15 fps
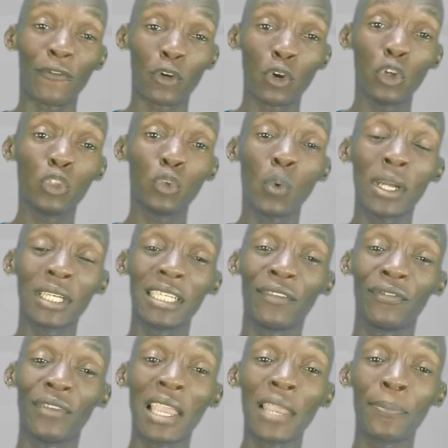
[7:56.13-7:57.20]
For those who want
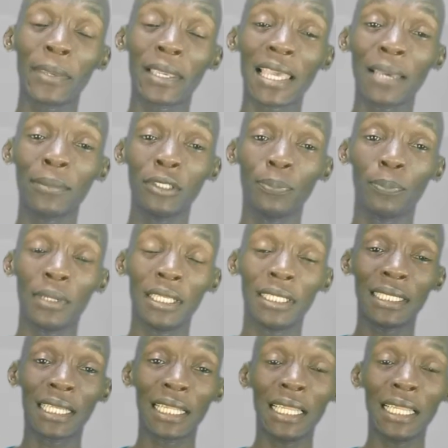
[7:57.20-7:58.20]
the VIP games, please